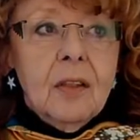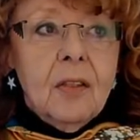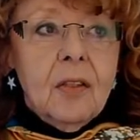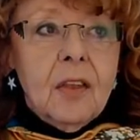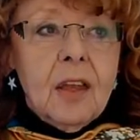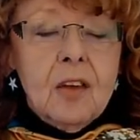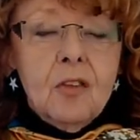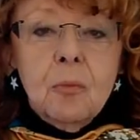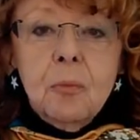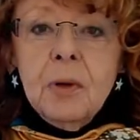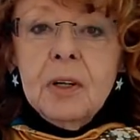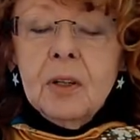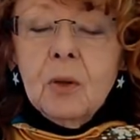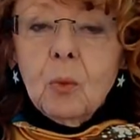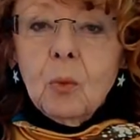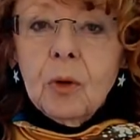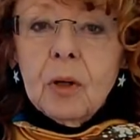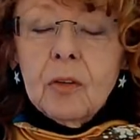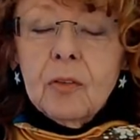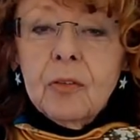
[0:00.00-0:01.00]
They've been
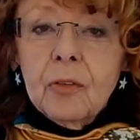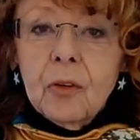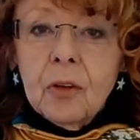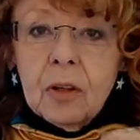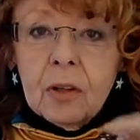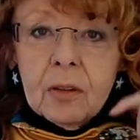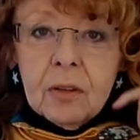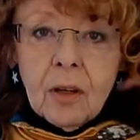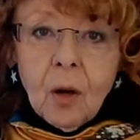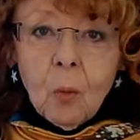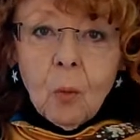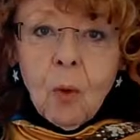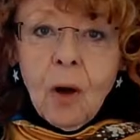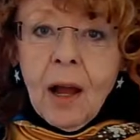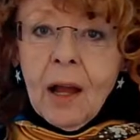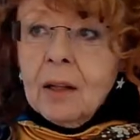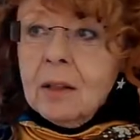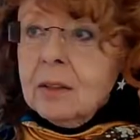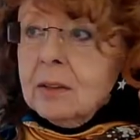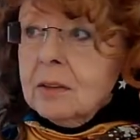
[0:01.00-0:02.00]
at work for a
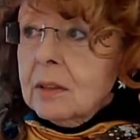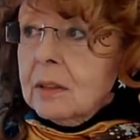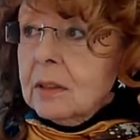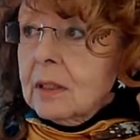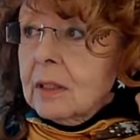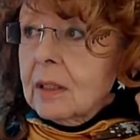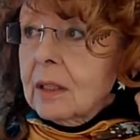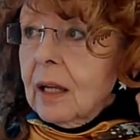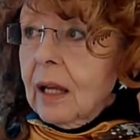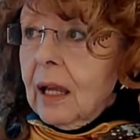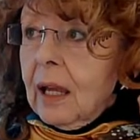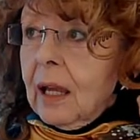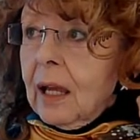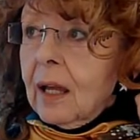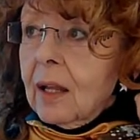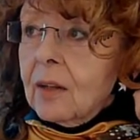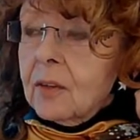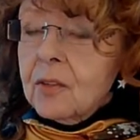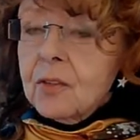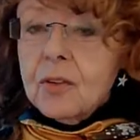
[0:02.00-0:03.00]
while,
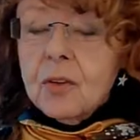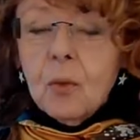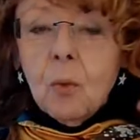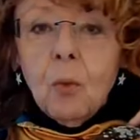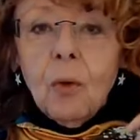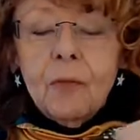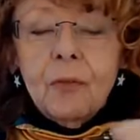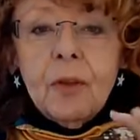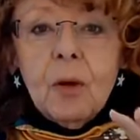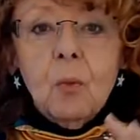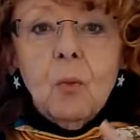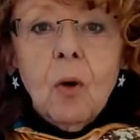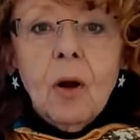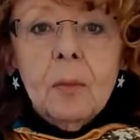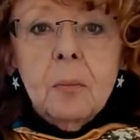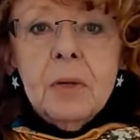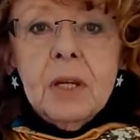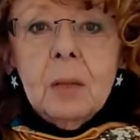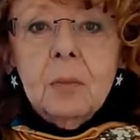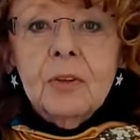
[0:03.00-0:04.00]
and what they
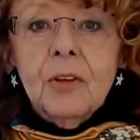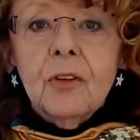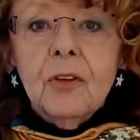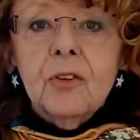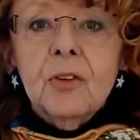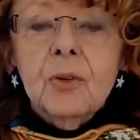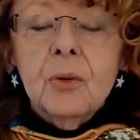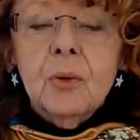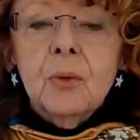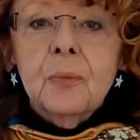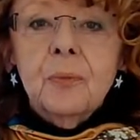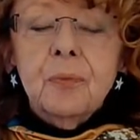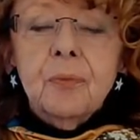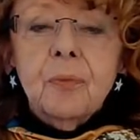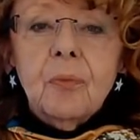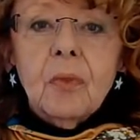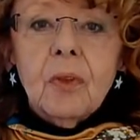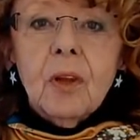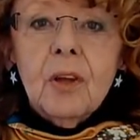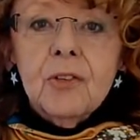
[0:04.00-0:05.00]
want to be able to do
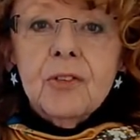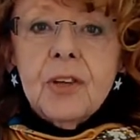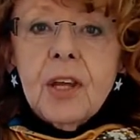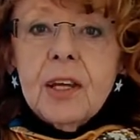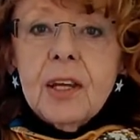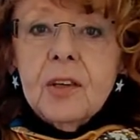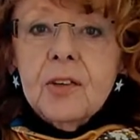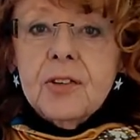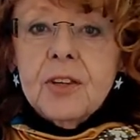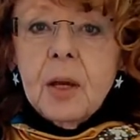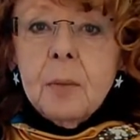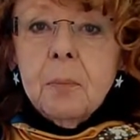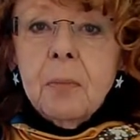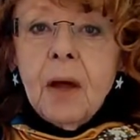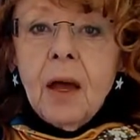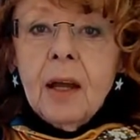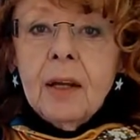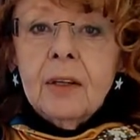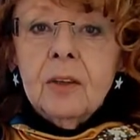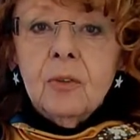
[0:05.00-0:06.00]
is take a step
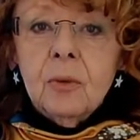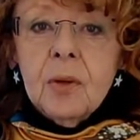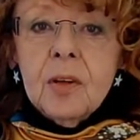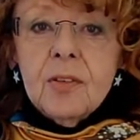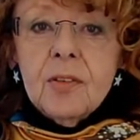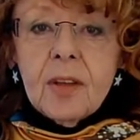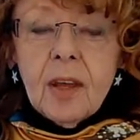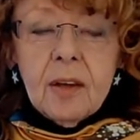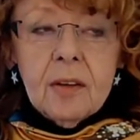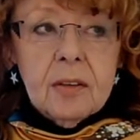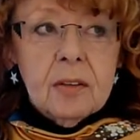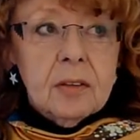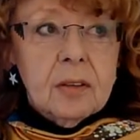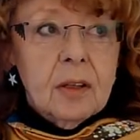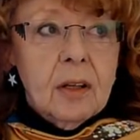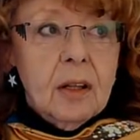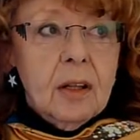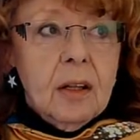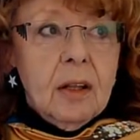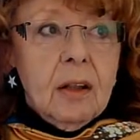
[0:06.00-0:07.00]
back and reset.
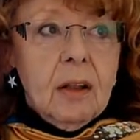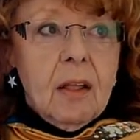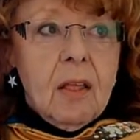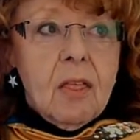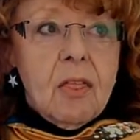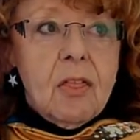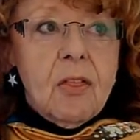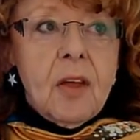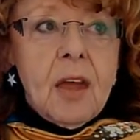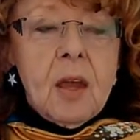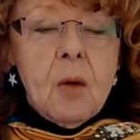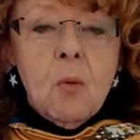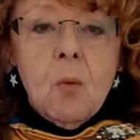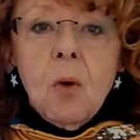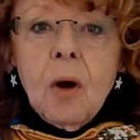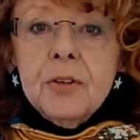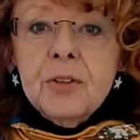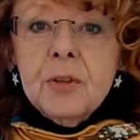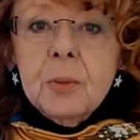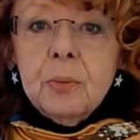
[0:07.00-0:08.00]
They
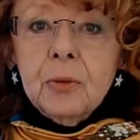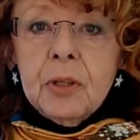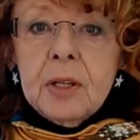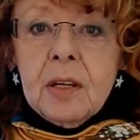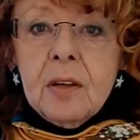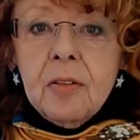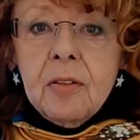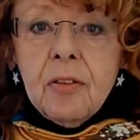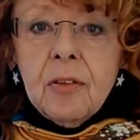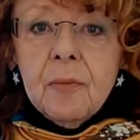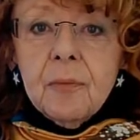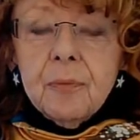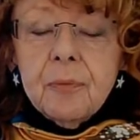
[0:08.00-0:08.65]
want to breathe.